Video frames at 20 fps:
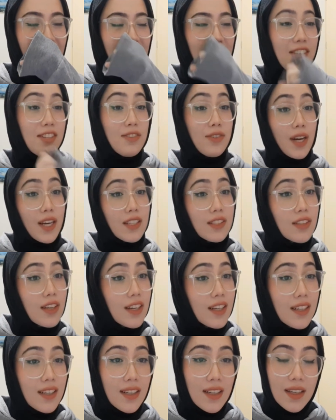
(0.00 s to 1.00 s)
stressed
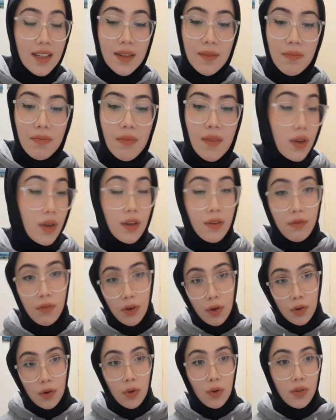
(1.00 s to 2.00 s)
on. If
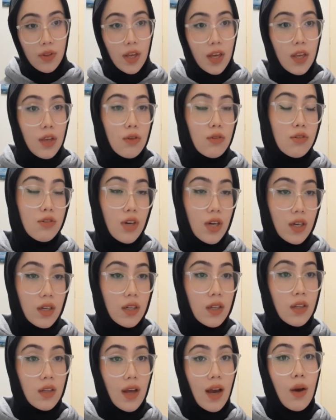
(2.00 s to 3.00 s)
you know that you struggle
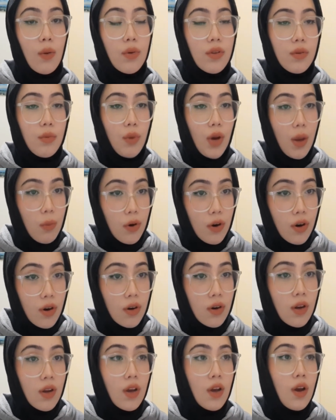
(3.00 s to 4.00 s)
a lot with
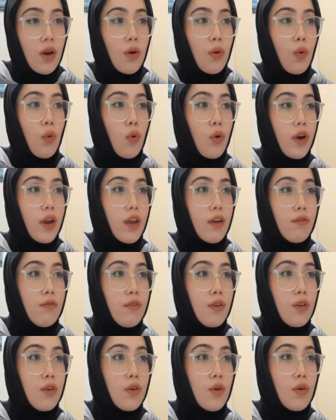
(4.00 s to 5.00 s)
grammar, or if
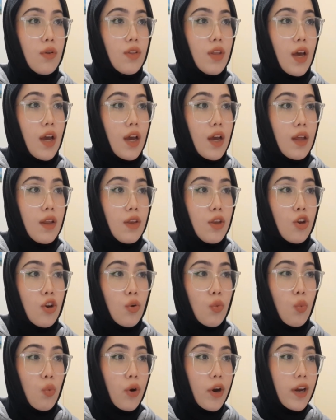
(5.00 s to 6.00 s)
you know that your
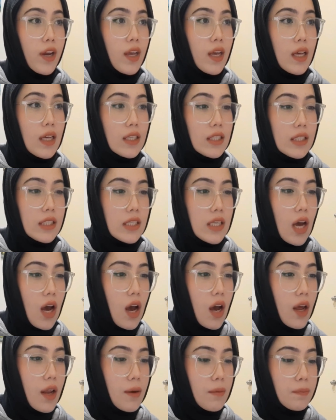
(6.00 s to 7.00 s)
work is
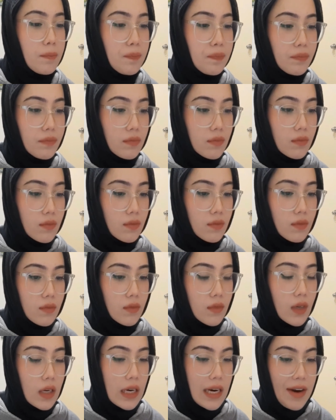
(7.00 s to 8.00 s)
not
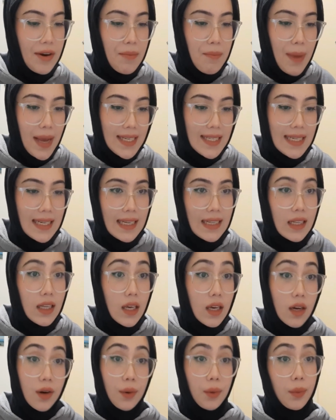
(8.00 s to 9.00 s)
grammatically
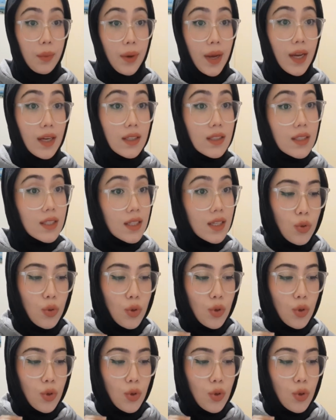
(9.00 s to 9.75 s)
correct,